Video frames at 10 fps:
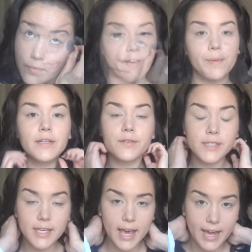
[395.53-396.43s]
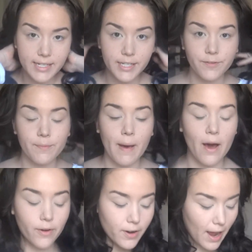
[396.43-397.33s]
I've been using a different
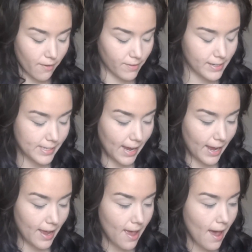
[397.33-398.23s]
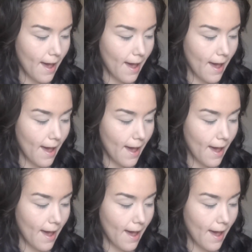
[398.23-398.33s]
powder every day.